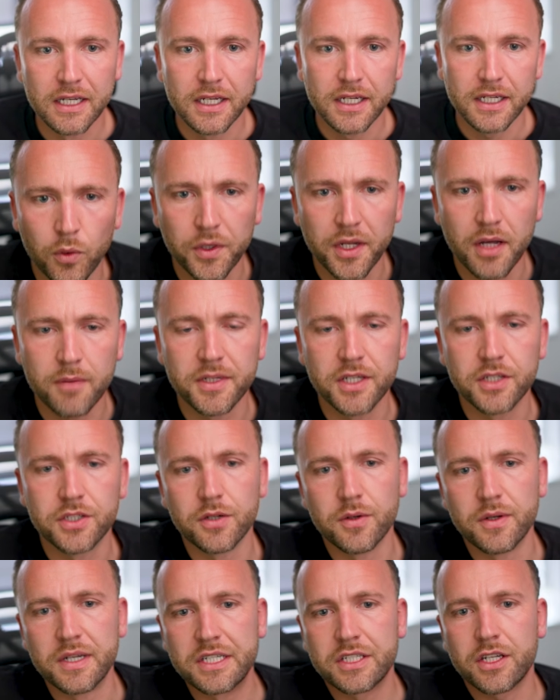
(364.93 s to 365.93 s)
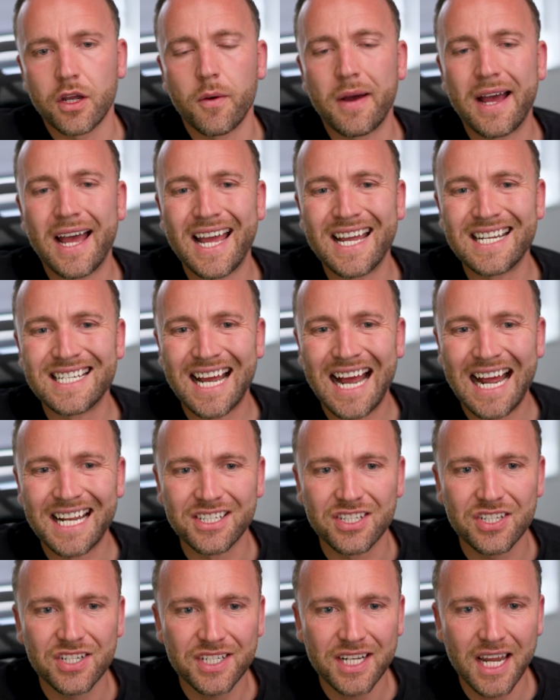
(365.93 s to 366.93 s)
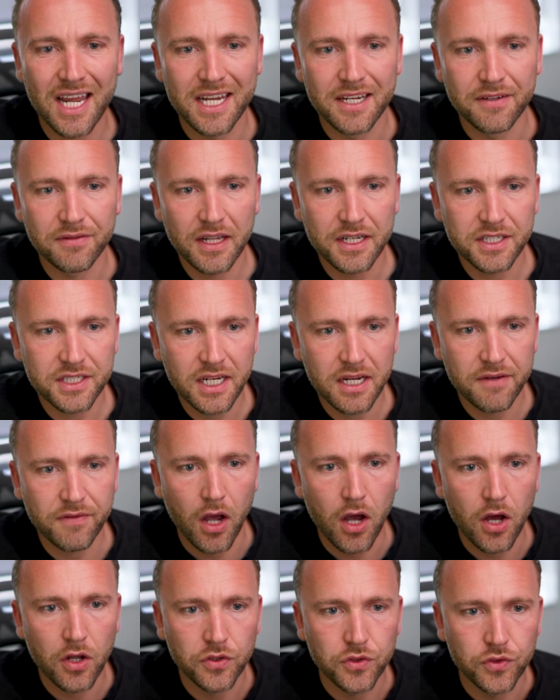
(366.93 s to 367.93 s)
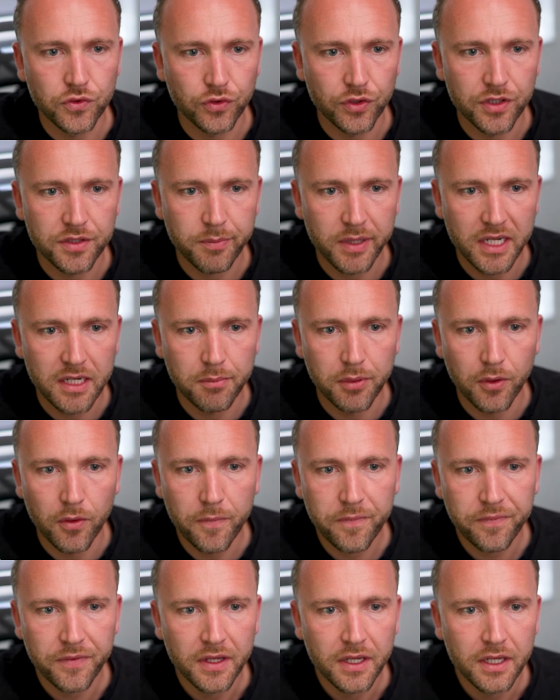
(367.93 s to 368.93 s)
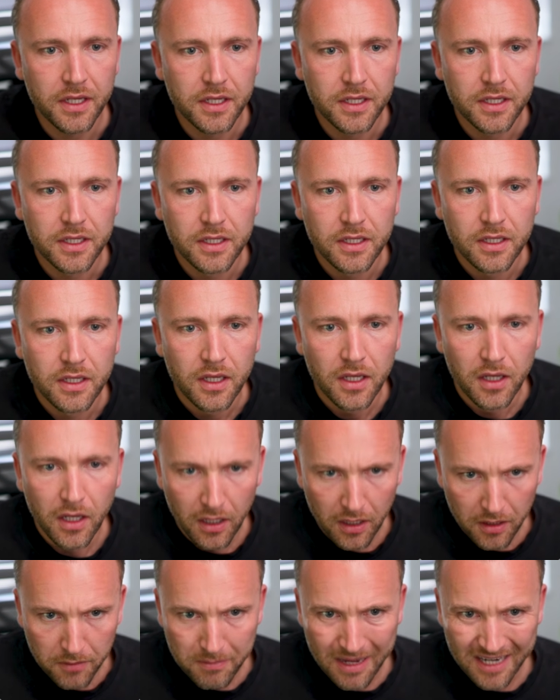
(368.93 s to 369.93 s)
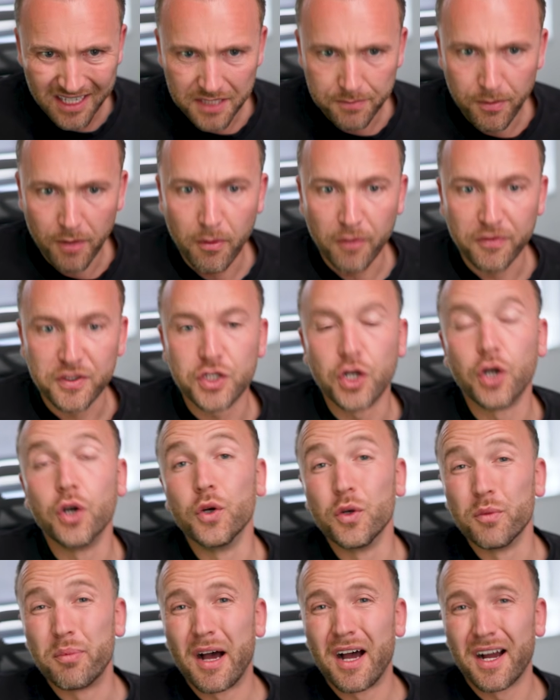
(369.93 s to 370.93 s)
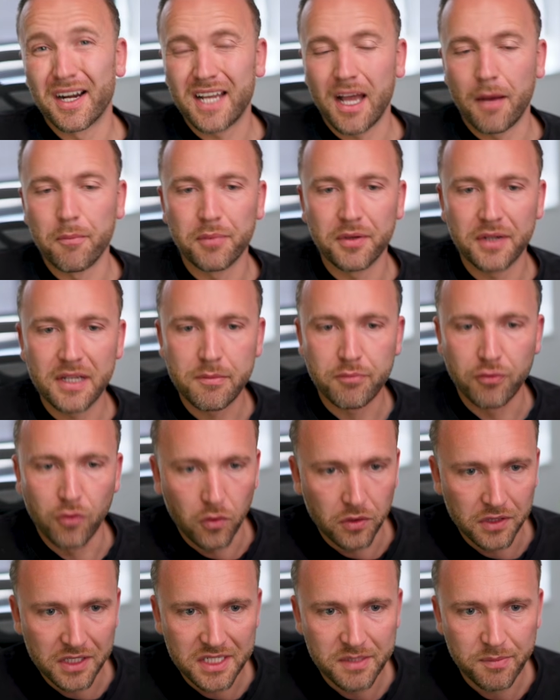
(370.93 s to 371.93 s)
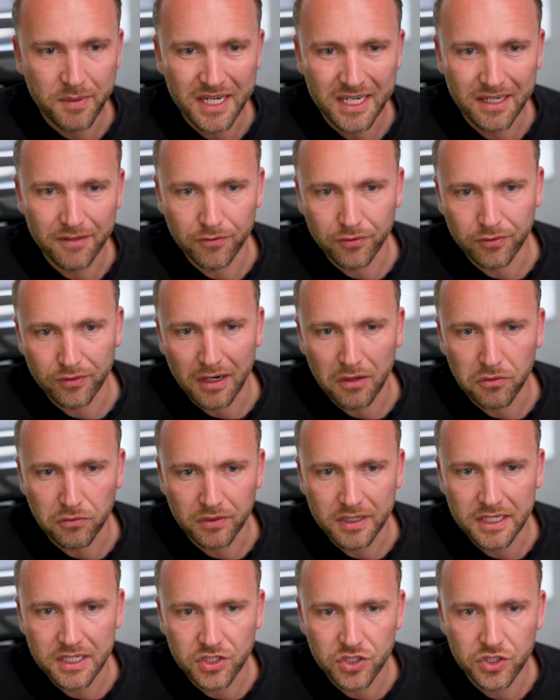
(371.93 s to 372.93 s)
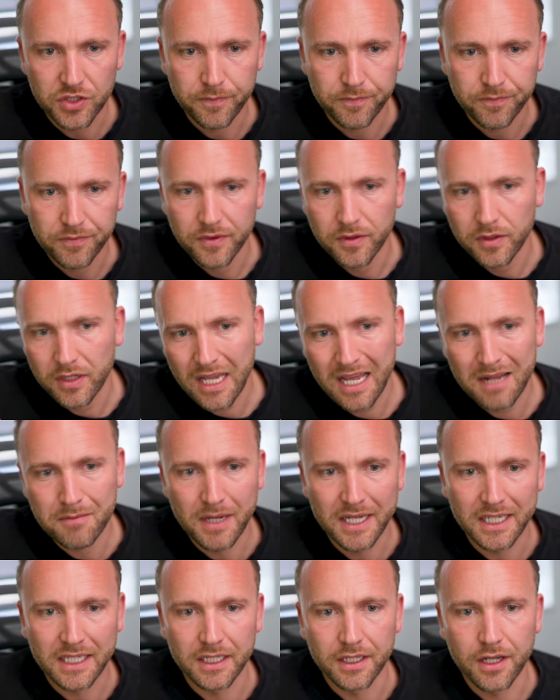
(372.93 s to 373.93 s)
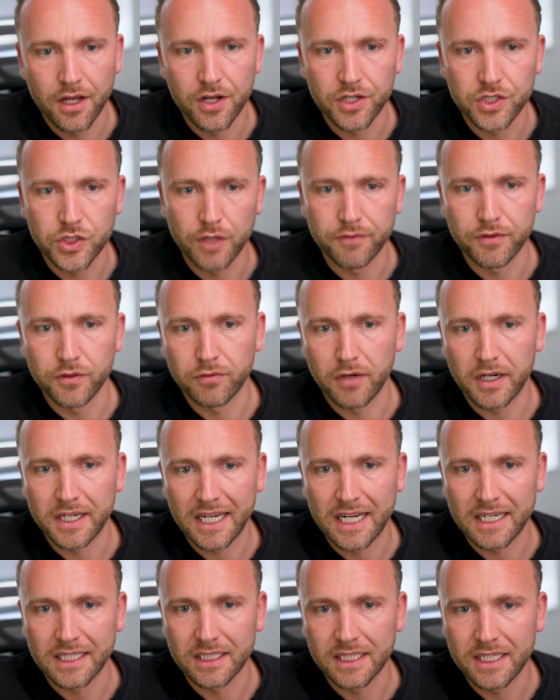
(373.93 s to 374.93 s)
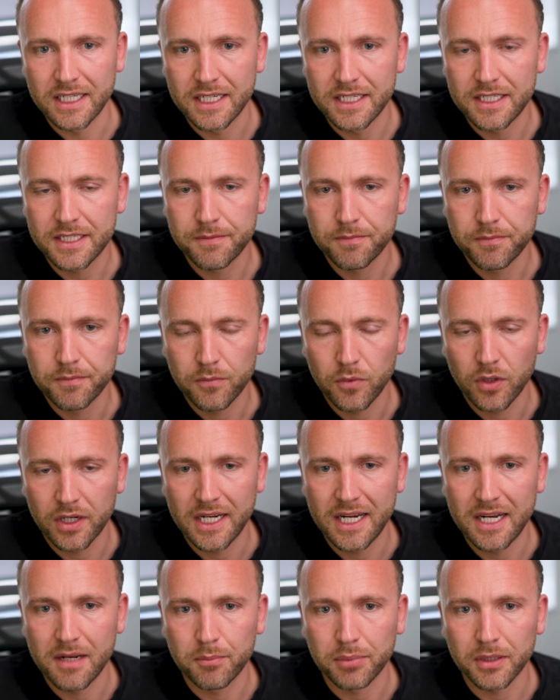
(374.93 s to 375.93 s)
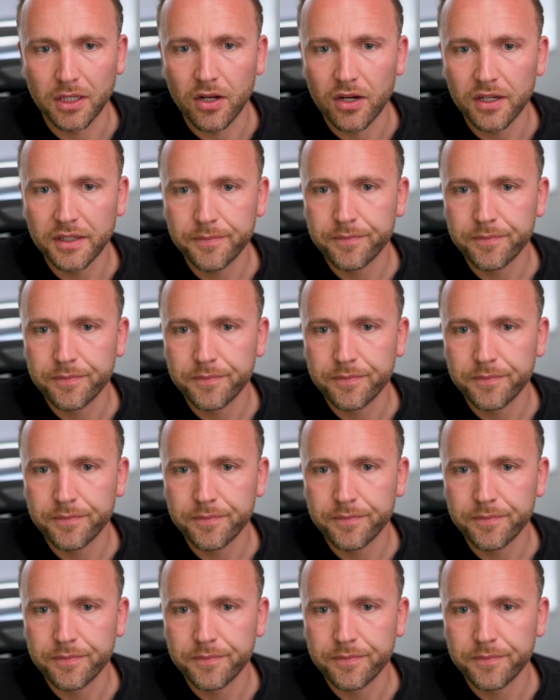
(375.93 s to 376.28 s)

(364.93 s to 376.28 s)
But what I'm going to do is go ahead and save. Let's save 100 people. Maximum of 2 per company, broadly speaking, for outreach. Can make it larger if you're running out of leads. We're going to hit apply.